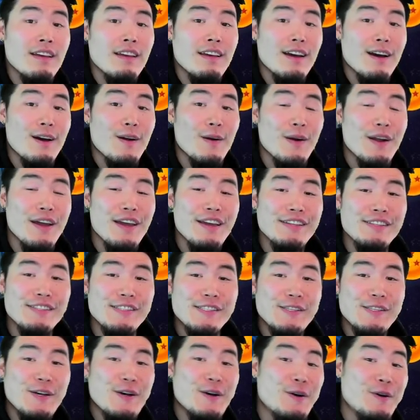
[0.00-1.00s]
All right,
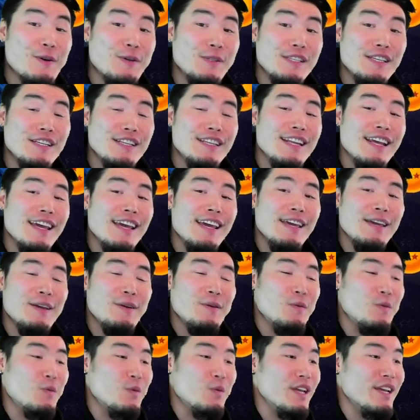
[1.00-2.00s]
so today
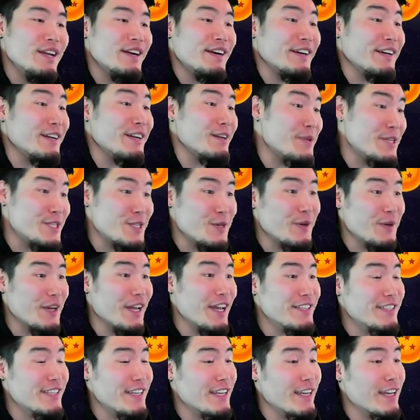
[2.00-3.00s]
we are going to be
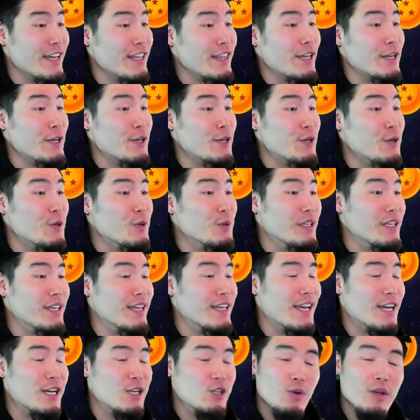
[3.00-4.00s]
showcasing the newly
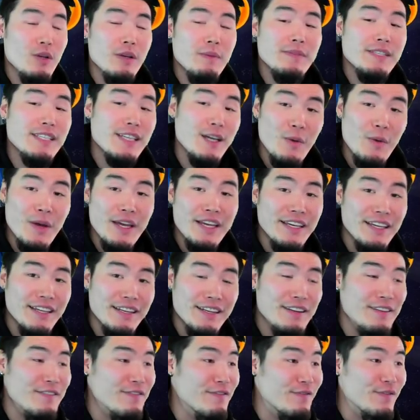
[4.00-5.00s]
Extreme Z Awakened
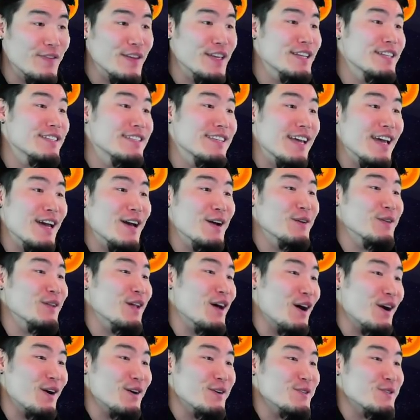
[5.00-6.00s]
PHY
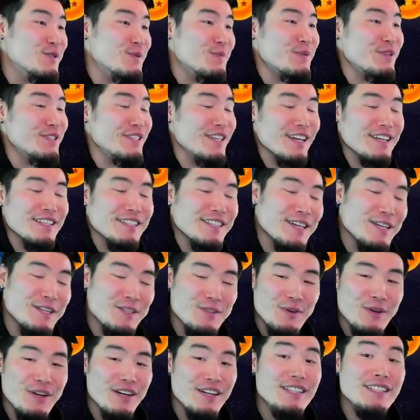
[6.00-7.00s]
LR Super Saiyan Teen
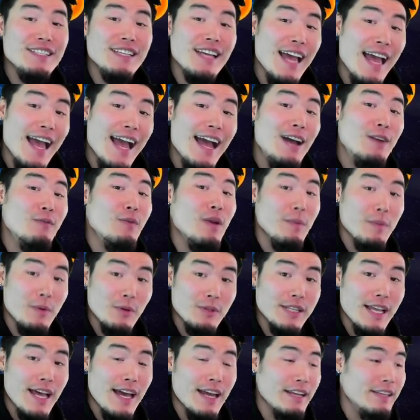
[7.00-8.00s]
Trunks at Rainbow
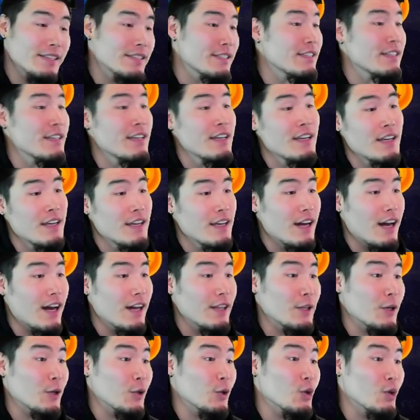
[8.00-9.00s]
Status on
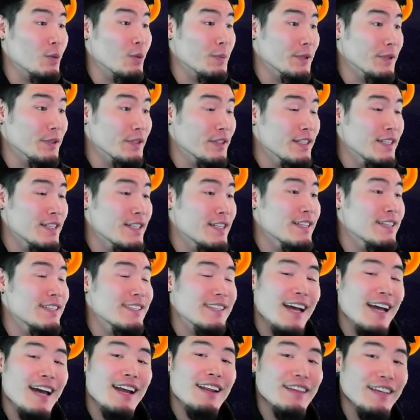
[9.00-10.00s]
the global
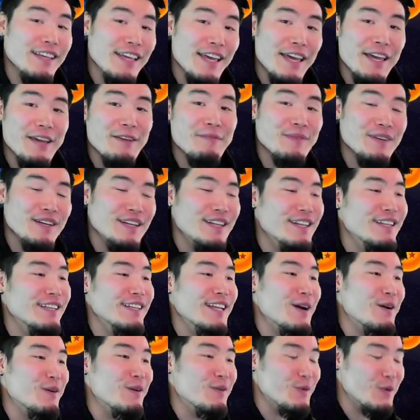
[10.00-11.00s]
side of the game.
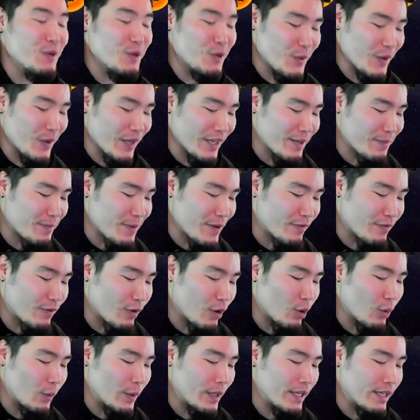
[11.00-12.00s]
Now, real quick
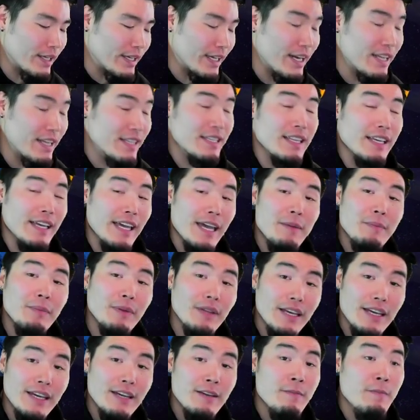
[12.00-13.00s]
before we get into the
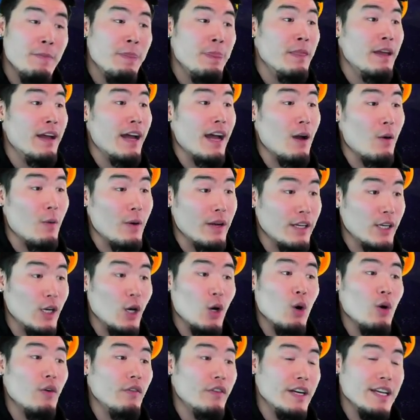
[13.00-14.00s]
gameplay, I want to
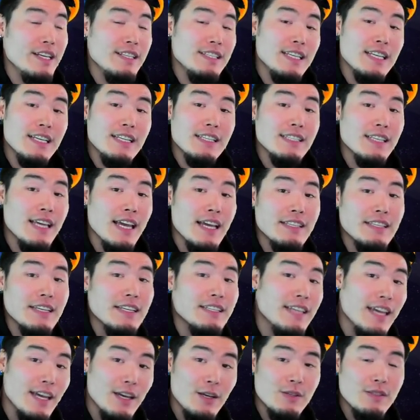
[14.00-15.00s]
go over his EZA
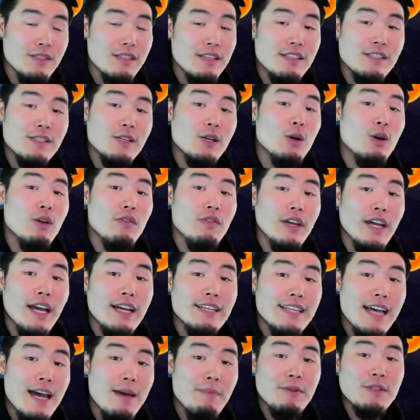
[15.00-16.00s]
details, so if you
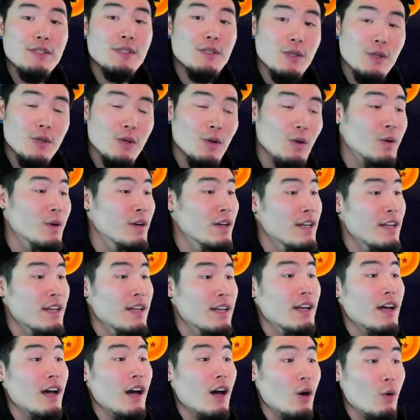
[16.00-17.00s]
guys happen to
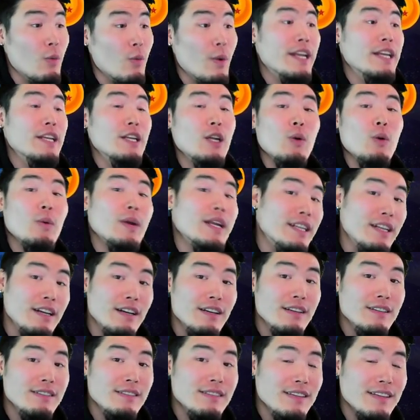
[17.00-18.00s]
already know what he
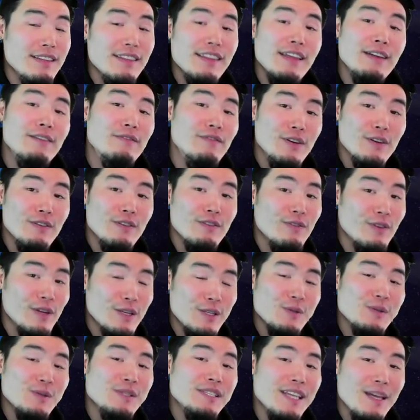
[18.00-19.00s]
does, then feel free
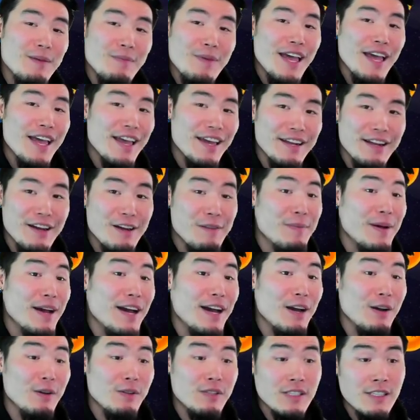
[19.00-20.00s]
to skip ahead
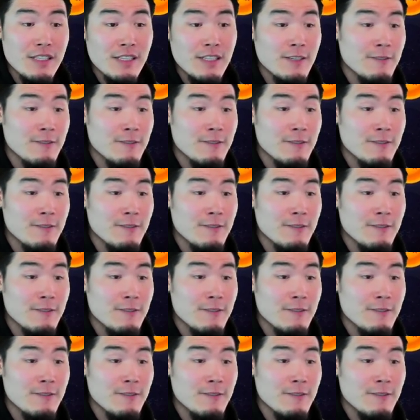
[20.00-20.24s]
about,